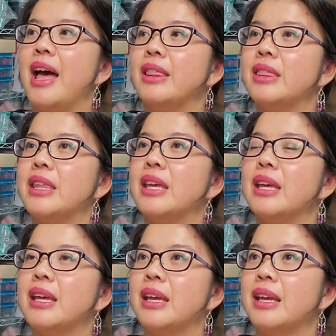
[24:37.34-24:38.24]

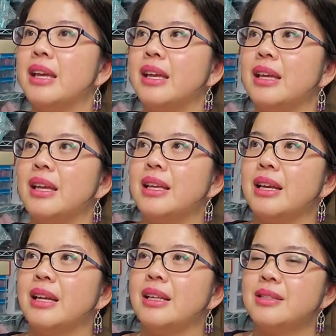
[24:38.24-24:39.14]

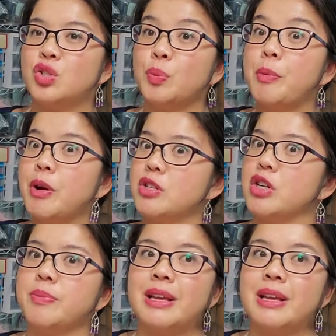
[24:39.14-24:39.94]
It's super moisturizing.